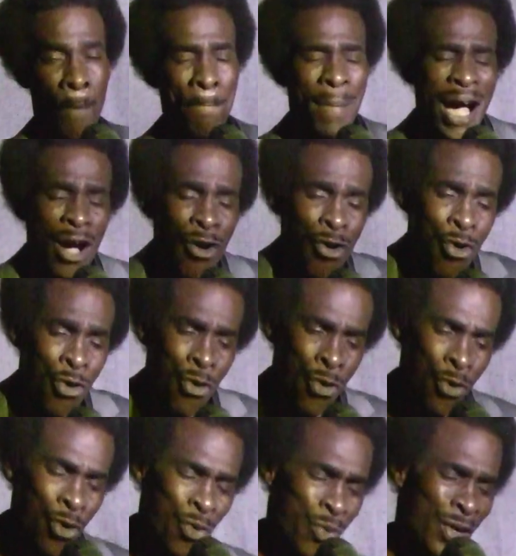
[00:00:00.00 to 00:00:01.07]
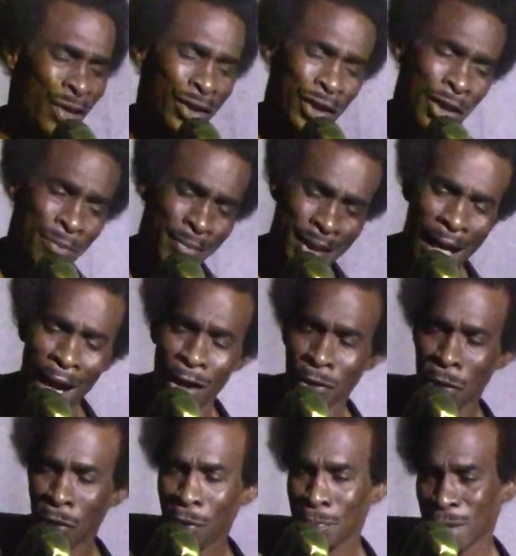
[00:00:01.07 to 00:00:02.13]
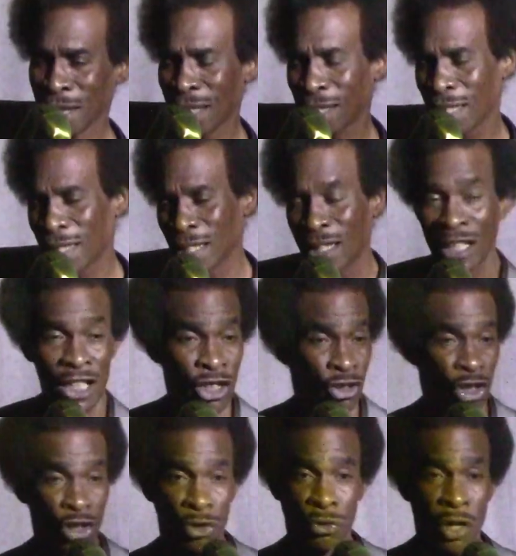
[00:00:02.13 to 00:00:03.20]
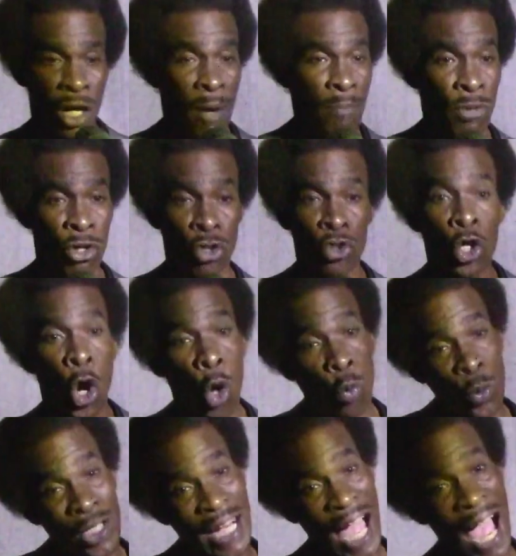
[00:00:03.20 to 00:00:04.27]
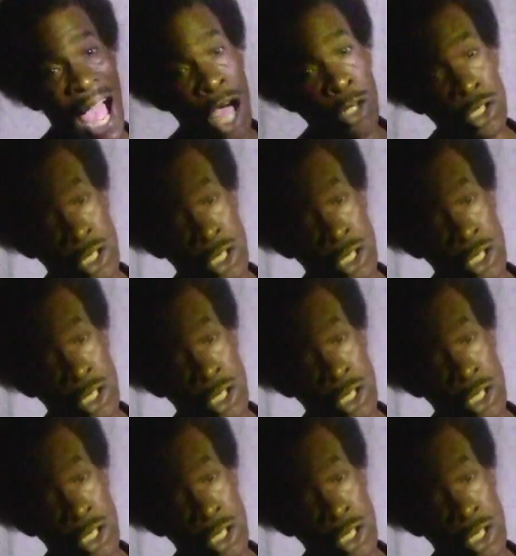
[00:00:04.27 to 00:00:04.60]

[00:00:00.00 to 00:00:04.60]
My whole world's come down on me, just crumble when I